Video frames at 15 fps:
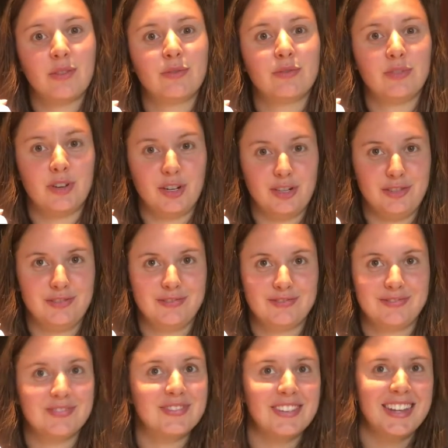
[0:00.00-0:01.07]
Full.
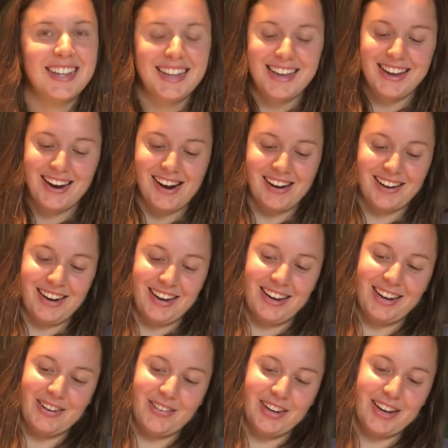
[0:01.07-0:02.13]
All right,
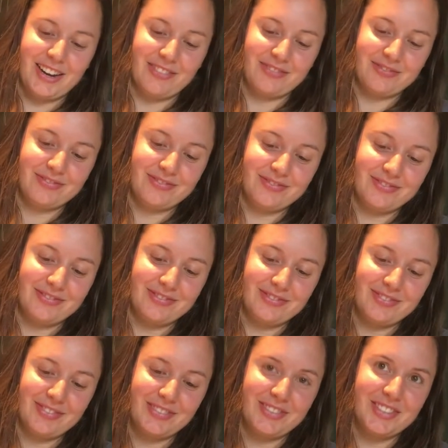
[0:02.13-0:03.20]
here we go.
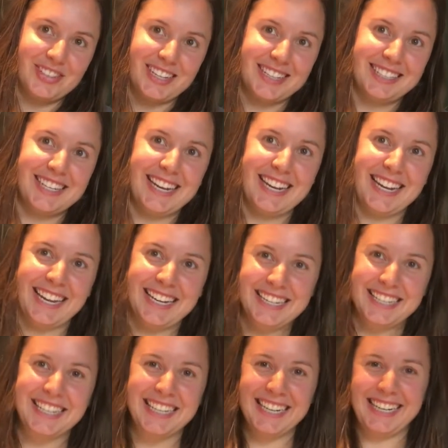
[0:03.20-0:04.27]
Just kidding,
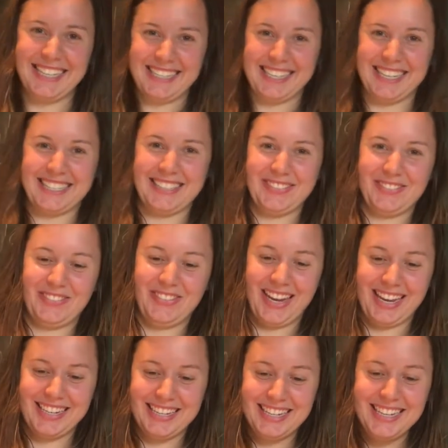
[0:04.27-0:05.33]
it doesn't fit.